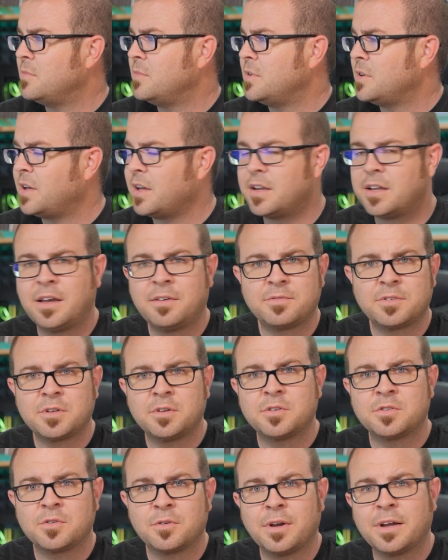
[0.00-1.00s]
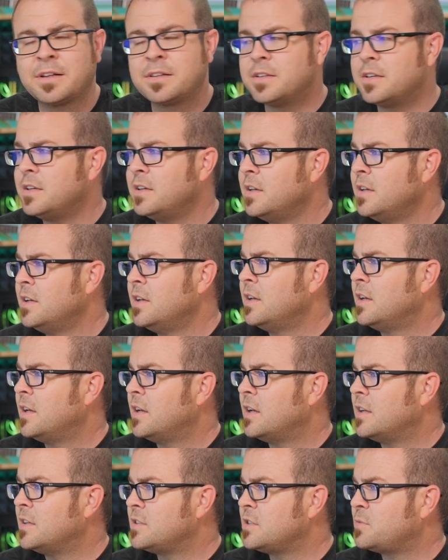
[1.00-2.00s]
you kind of have to go directly,
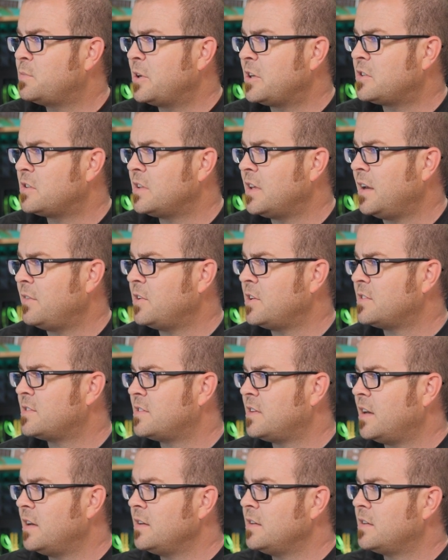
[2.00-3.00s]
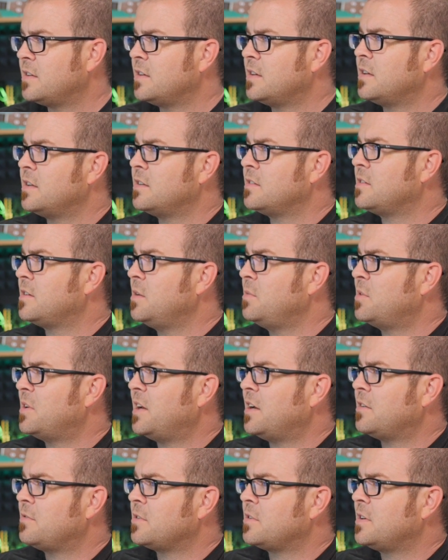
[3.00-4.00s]
and just make sure they have it in stock and keep an
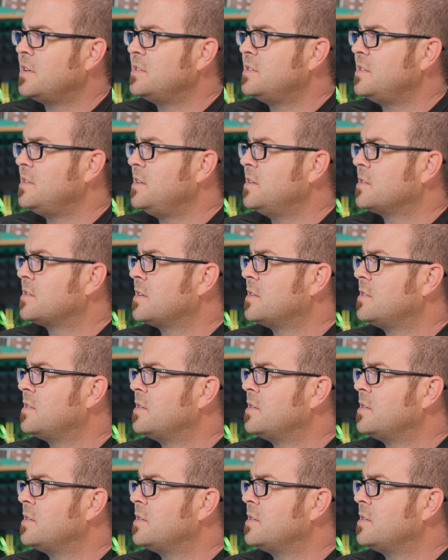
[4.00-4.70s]
eye out for crazy deals on